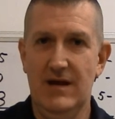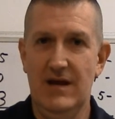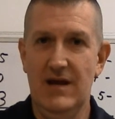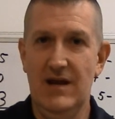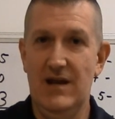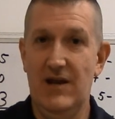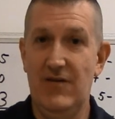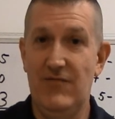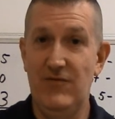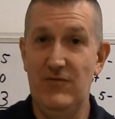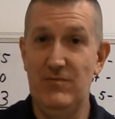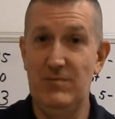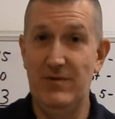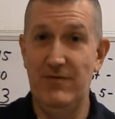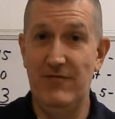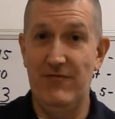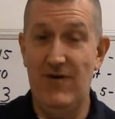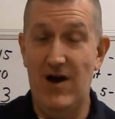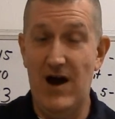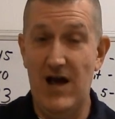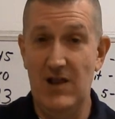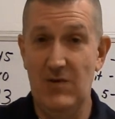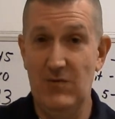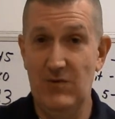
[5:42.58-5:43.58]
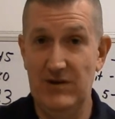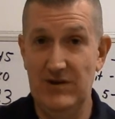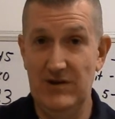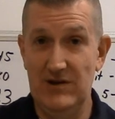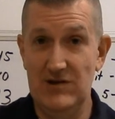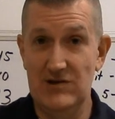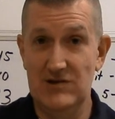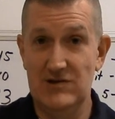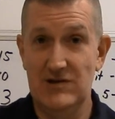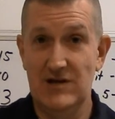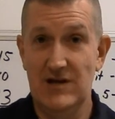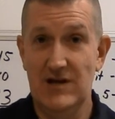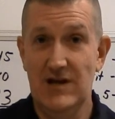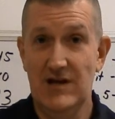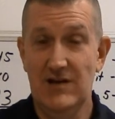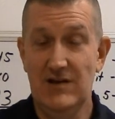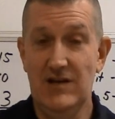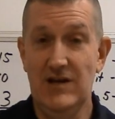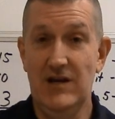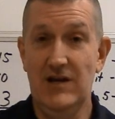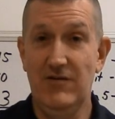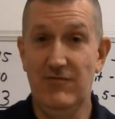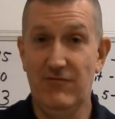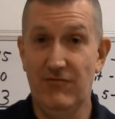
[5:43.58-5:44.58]
and if you've been following this,
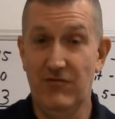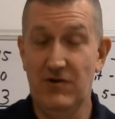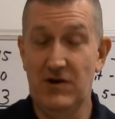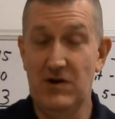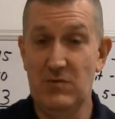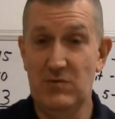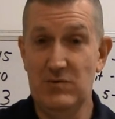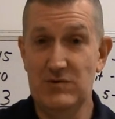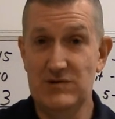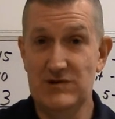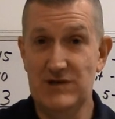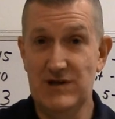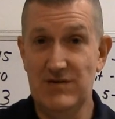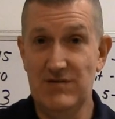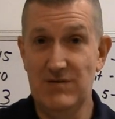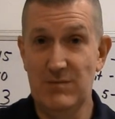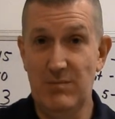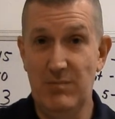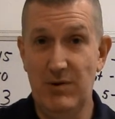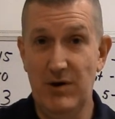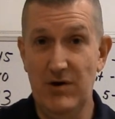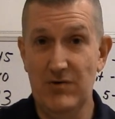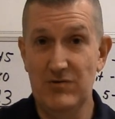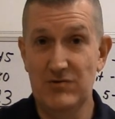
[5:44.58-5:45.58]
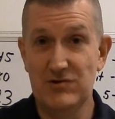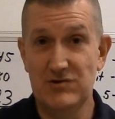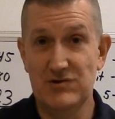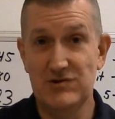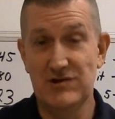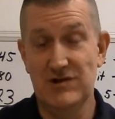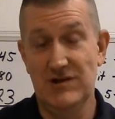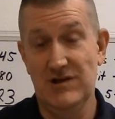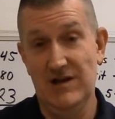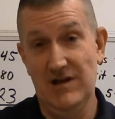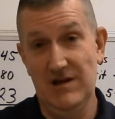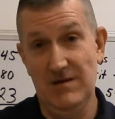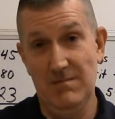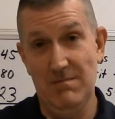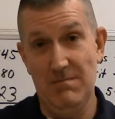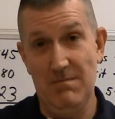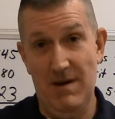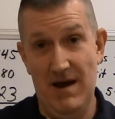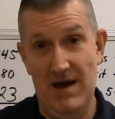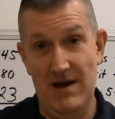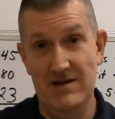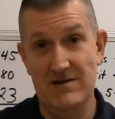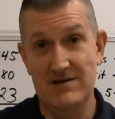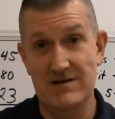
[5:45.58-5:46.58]
the infrequency of the posts and the
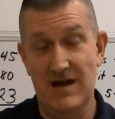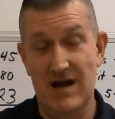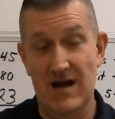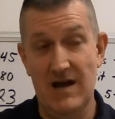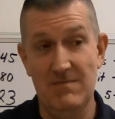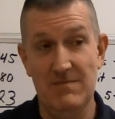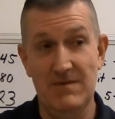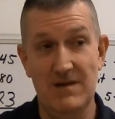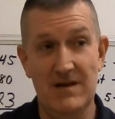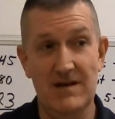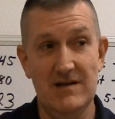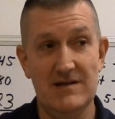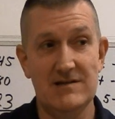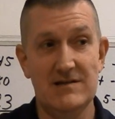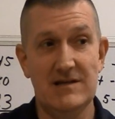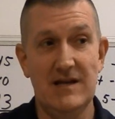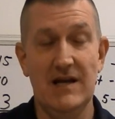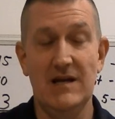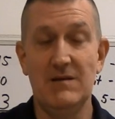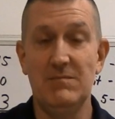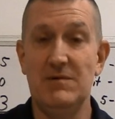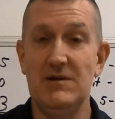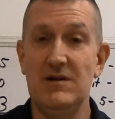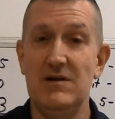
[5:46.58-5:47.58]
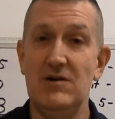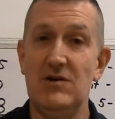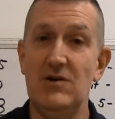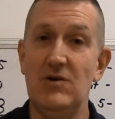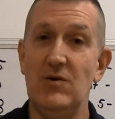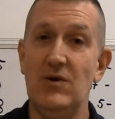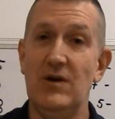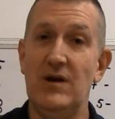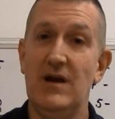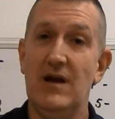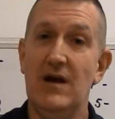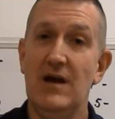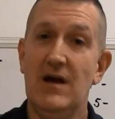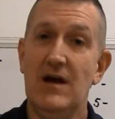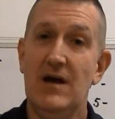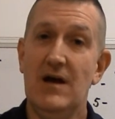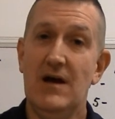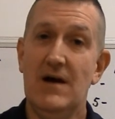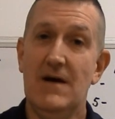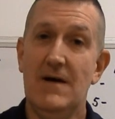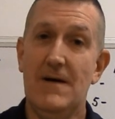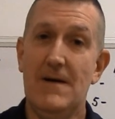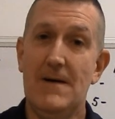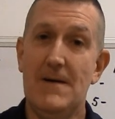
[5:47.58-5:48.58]
amount of time that it's taken me to do it,
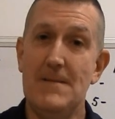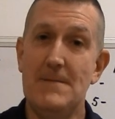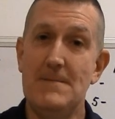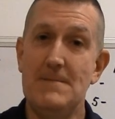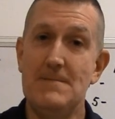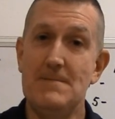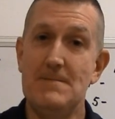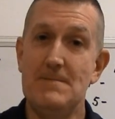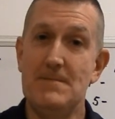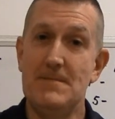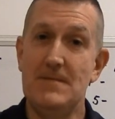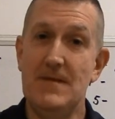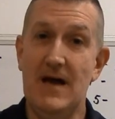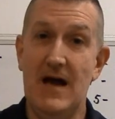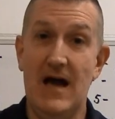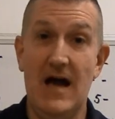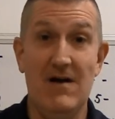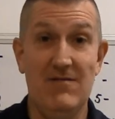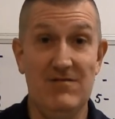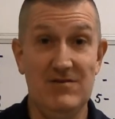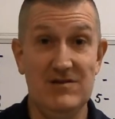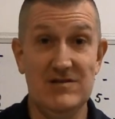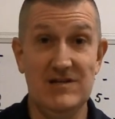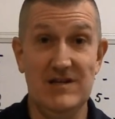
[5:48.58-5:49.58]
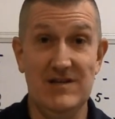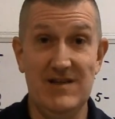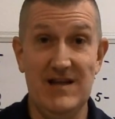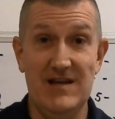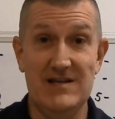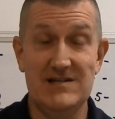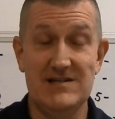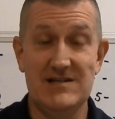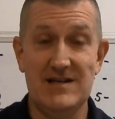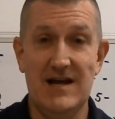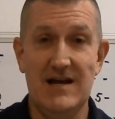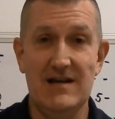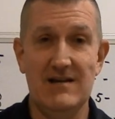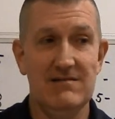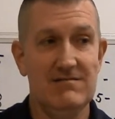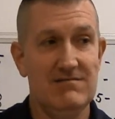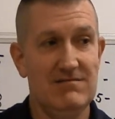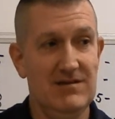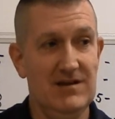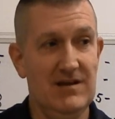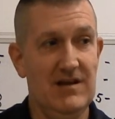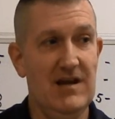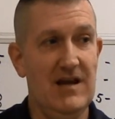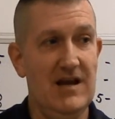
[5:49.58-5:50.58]
um, obviously that's
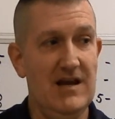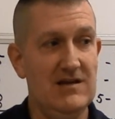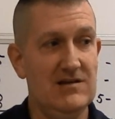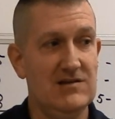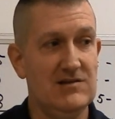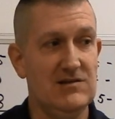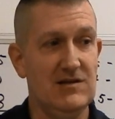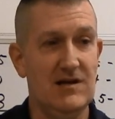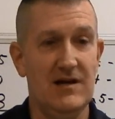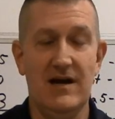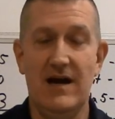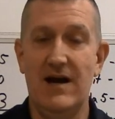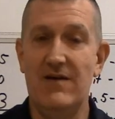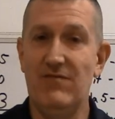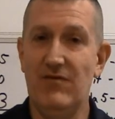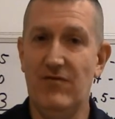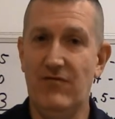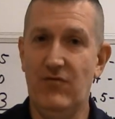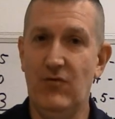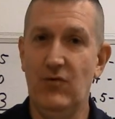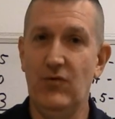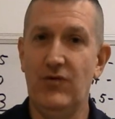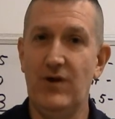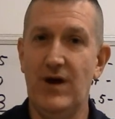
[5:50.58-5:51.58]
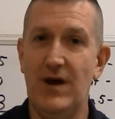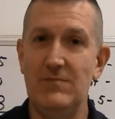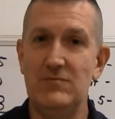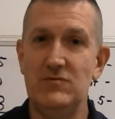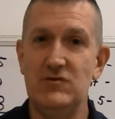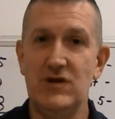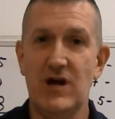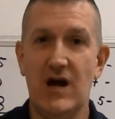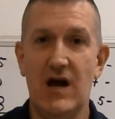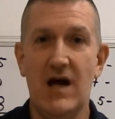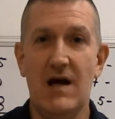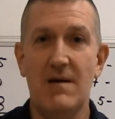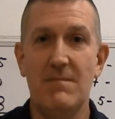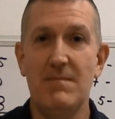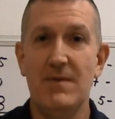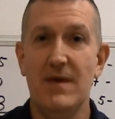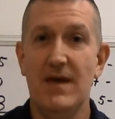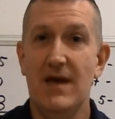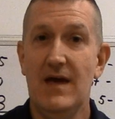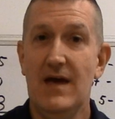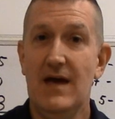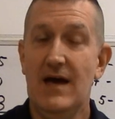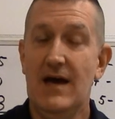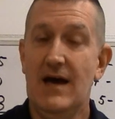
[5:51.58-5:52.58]
not the case. Uh, I have a full time
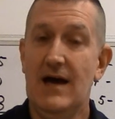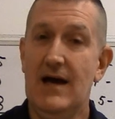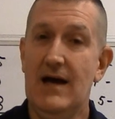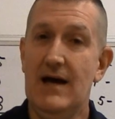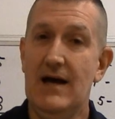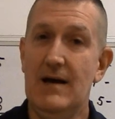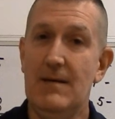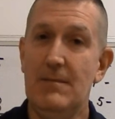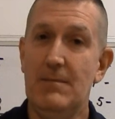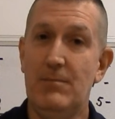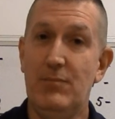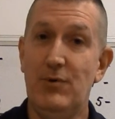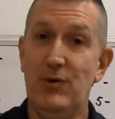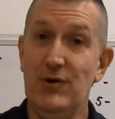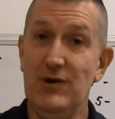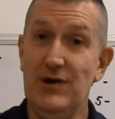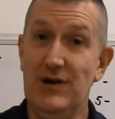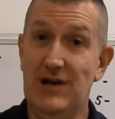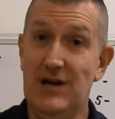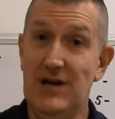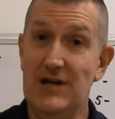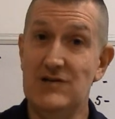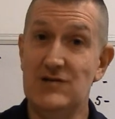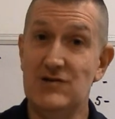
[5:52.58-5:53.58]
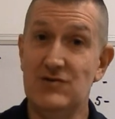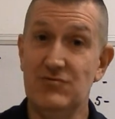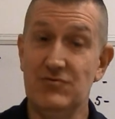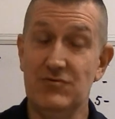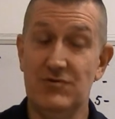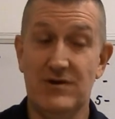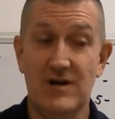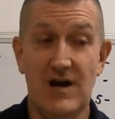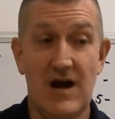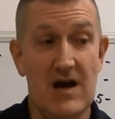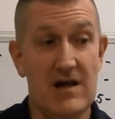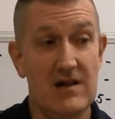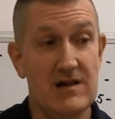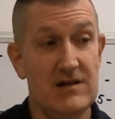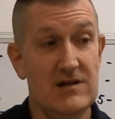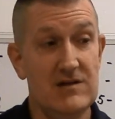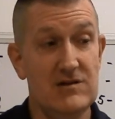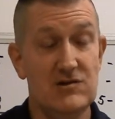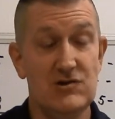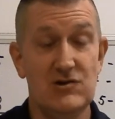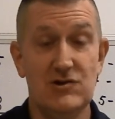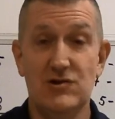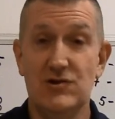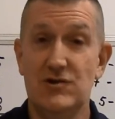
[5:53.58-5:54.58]
job, putting kids through
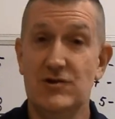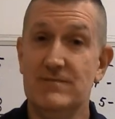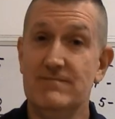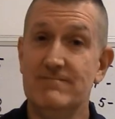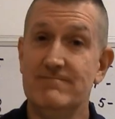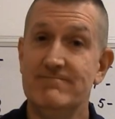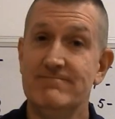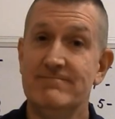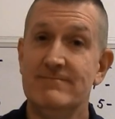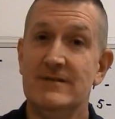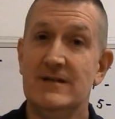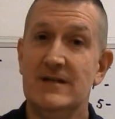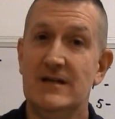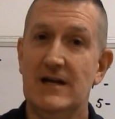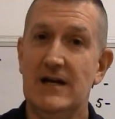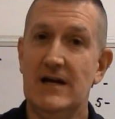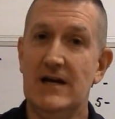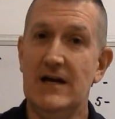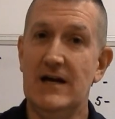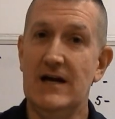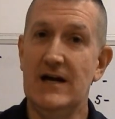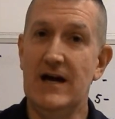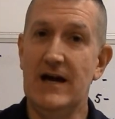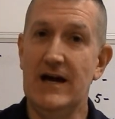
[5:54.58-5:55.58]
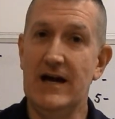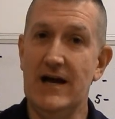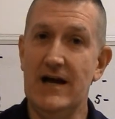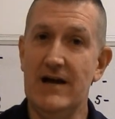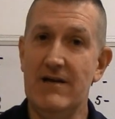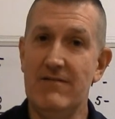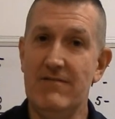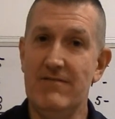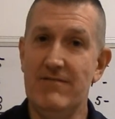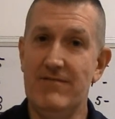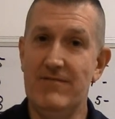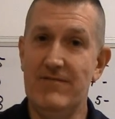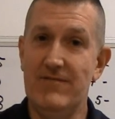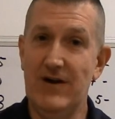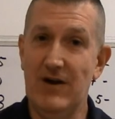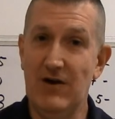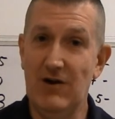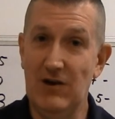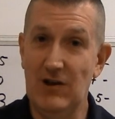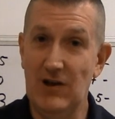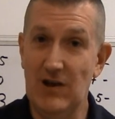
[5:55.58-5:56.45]
college. Uh, I got a very